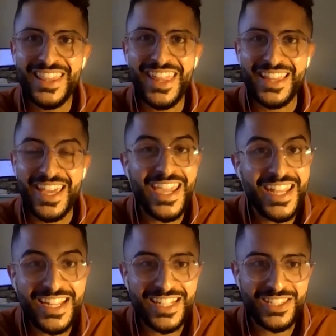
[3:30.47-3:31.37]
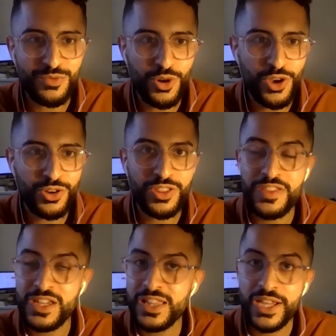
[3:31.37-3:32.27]
that the heating doesn't work, or
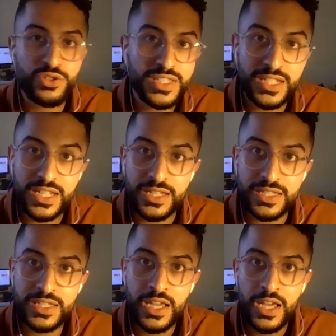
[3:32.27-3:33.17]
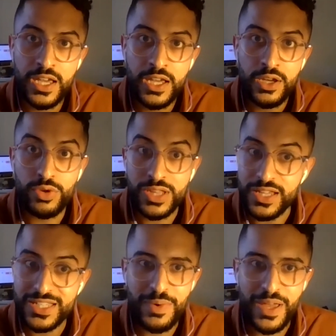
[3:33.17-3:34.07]
that the electricity is
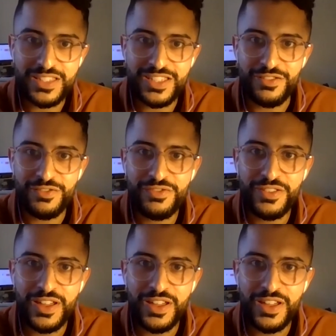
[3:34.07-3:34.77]
really expensive.